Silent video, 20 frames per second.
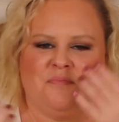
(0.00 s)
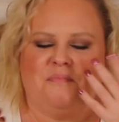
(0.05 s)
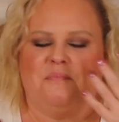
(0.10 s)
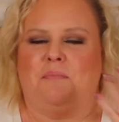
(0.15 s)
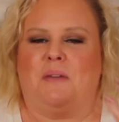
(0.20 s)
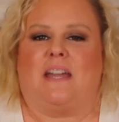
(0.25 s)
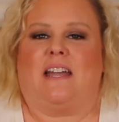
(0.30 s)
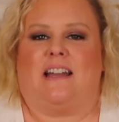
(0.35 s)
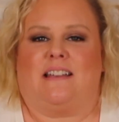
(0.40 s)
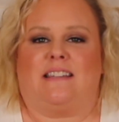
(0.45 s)

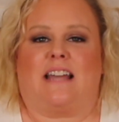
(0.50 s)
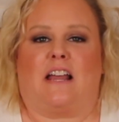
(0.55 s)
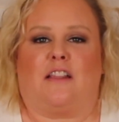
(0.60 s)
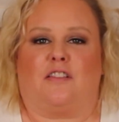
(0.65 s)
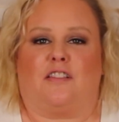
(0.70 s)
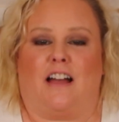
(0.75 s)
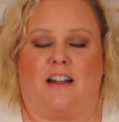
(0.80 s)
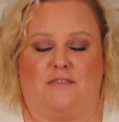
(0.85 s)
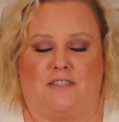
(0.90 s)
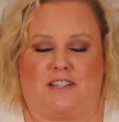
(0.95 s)
because I
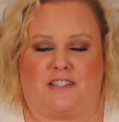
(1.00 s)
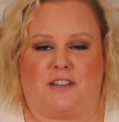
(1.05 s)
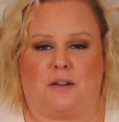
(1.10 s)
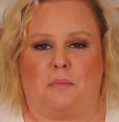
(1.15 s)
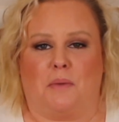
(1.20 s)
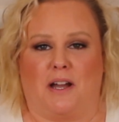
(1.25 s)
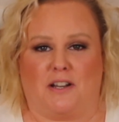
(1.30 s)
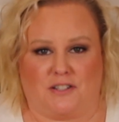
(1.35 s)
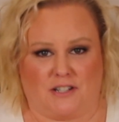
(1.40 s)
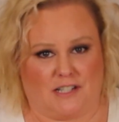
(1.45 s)
love it so
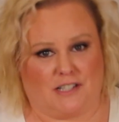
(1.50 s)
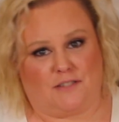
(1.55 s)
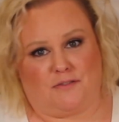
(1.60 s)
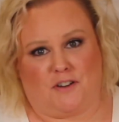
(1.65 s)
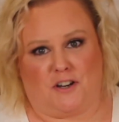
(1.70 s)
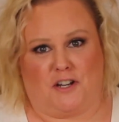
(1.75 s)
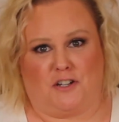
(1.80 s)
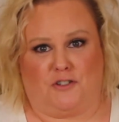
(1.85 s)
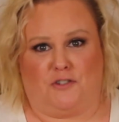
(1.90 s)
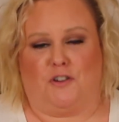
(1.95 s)
much, and it's
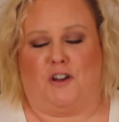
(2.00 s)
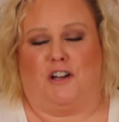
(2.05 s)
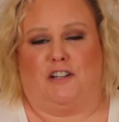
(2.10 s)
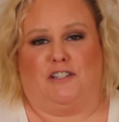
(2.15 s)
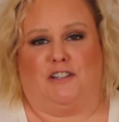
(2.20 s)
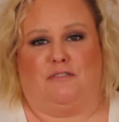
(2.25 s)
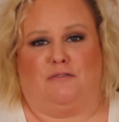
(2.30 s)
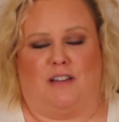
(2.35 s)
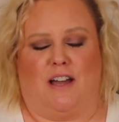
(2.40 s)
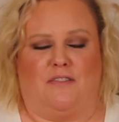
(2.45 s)
very true, I
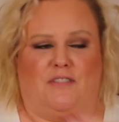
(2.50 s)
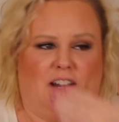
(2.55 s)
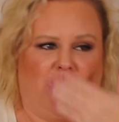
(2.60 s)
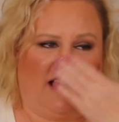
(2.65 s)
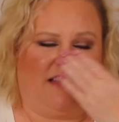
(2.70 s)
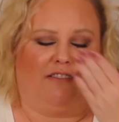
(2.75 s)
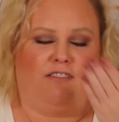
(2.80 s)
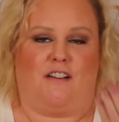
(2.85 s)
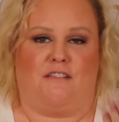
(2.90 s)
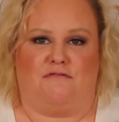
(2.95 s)
do love it,
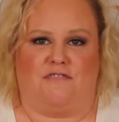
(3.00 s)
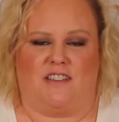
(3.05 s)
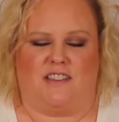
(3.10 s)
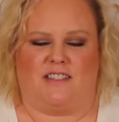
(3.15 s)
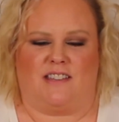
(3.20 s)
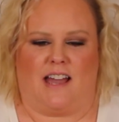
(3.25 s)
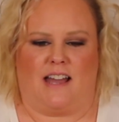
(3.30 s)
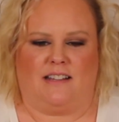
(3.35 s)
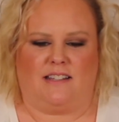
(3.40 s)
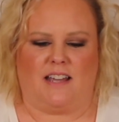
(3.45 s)
I love the
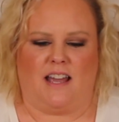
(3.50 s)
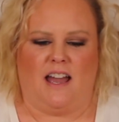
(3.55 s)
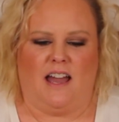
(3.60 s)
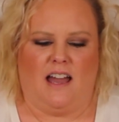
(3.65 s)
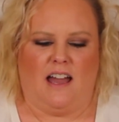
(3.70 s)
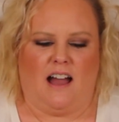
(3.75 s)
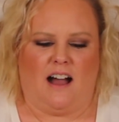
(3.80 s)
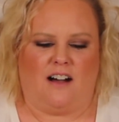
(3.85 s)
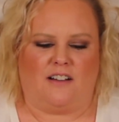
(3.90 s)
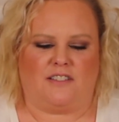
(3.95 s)
scent,
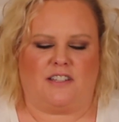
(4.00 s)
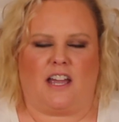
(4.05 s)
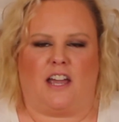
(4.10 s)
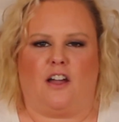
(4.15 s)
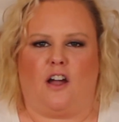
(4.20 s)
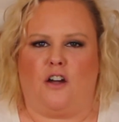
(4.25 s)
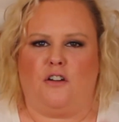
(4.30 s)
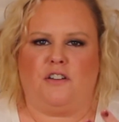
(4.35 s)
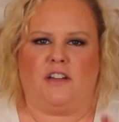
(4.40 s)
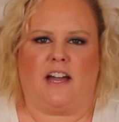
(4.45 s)
I'll
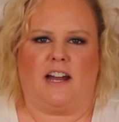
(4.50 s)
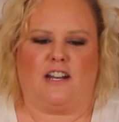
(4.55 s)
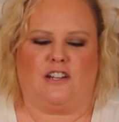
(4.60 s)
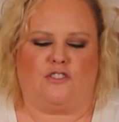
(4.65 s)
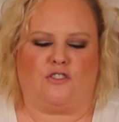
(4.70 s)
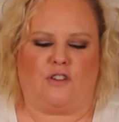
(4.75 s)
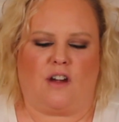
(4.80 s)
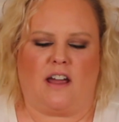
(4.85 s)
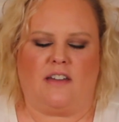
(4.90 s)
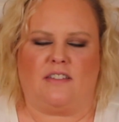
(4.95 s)
say, oh, you got to
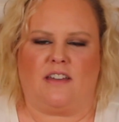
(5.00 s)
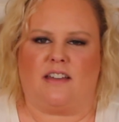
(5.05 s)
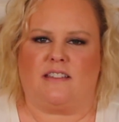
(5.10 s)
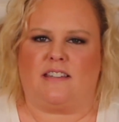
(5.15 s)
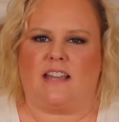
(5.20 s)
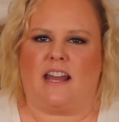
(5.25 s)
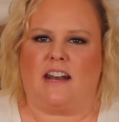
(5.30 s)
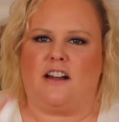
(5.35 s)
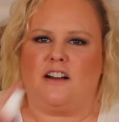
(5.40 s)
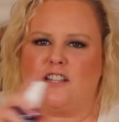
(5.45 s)
try this,
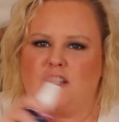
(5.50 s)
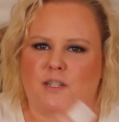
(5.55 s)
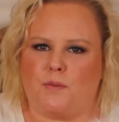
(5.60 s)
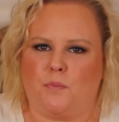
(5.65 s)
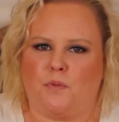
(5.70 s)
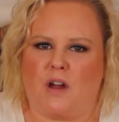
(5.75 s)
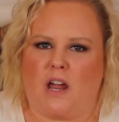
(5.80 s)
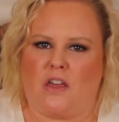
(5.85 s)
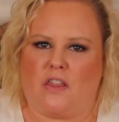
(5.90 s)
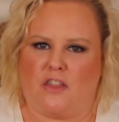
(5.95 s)
and I'll
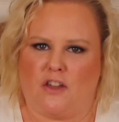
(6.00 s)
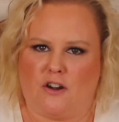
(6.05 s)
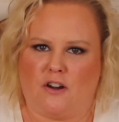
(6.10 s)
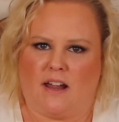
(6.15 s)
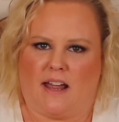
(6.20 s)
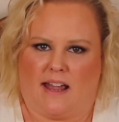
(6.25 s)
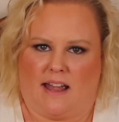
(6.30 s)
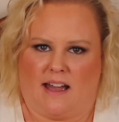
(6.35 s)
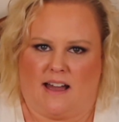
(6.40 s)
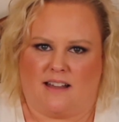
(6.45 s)
spray their
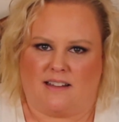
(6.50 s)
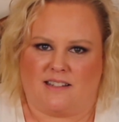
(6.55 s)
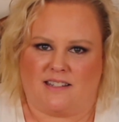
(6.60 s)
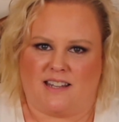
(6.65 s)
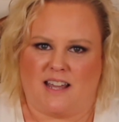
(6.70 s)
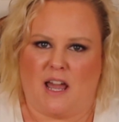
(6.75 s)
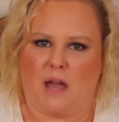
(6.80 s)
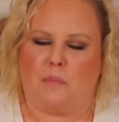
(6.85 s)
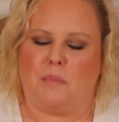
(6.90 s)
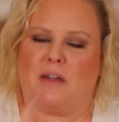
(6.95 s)
hands,
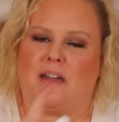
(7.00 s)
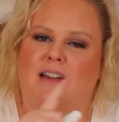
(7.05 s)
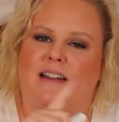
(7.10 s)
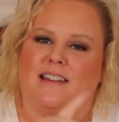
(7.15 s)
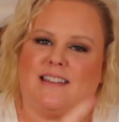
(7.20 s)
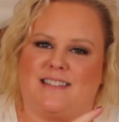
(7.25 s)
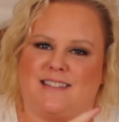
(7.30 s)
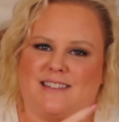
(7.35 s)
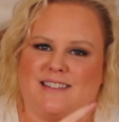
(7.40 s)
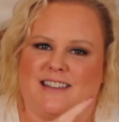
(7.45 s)

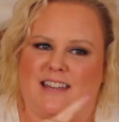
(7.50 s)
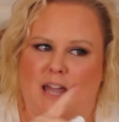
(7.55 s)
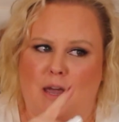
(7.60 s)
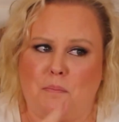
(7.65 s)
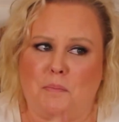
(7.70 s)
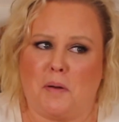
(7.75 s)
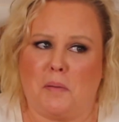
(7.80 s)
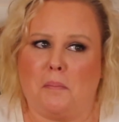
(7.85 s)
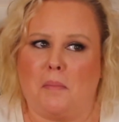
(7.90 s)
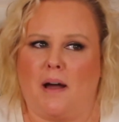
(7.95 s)
because
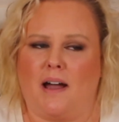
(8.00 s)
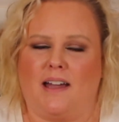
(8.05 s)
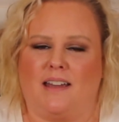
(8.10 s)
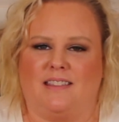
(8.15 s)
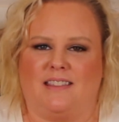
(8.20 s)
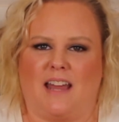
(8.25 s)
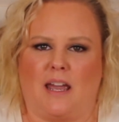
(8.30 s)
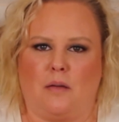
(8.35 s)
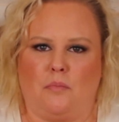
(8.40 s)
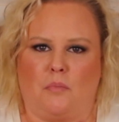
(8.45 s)
keep in
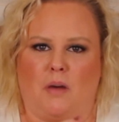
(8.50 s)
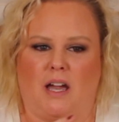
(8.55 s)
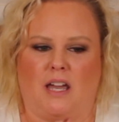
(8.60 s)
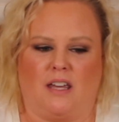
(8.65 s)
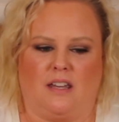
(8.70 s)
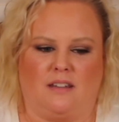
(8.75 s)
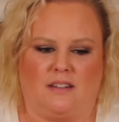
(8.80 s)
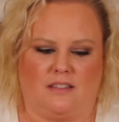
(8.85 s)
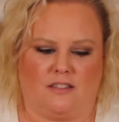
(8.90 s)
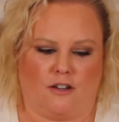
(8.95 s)
mind,
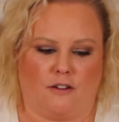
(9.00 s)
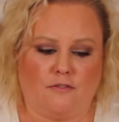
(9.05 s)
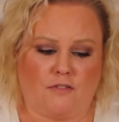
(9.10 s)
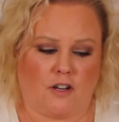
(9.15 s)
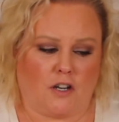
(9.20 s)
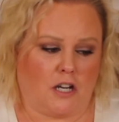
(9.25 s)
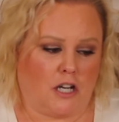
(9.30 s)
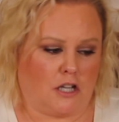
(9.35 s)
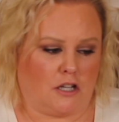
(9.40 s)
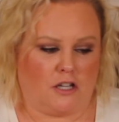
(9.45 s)
they're
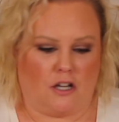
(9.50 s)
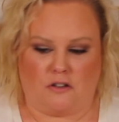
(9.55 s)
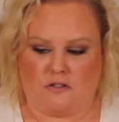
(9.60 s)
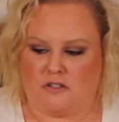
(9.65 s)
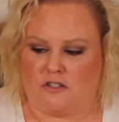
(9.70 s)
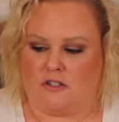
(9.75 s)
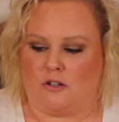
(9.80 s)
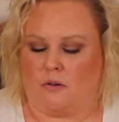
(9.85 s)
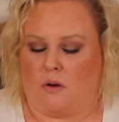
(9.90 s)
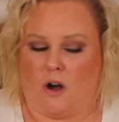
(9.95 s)
very
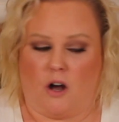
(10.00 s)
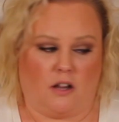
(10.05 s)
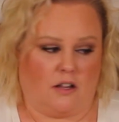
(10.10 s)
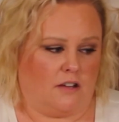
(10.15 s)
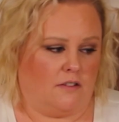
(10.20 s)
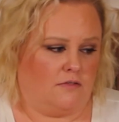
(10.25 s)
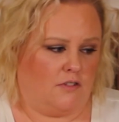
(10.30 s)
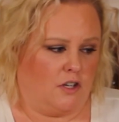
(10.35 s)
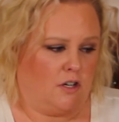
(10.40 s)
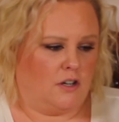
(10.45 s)
close to all
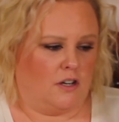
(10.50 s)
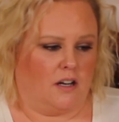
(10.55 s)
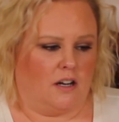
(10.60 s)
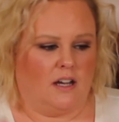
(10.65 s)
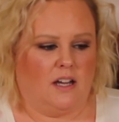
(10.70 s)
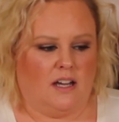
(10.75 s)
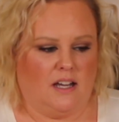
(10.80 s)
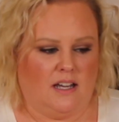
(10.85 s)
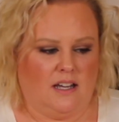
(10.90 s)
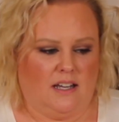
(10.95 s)
of your,